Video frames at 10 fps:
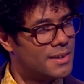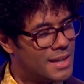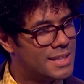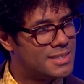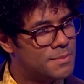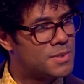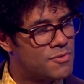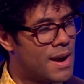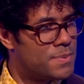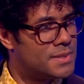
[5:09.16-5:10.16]
And he seemed to
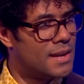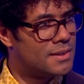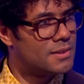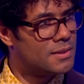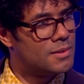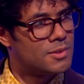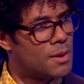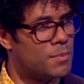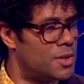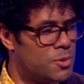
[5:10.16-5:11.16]
represent
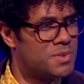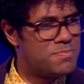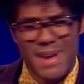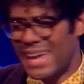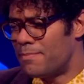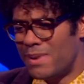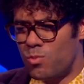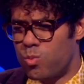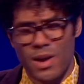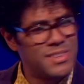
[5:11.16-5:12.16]
someone who's maybe
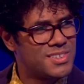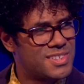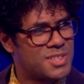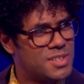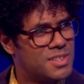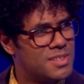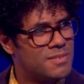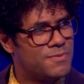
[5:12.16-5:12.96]
once good at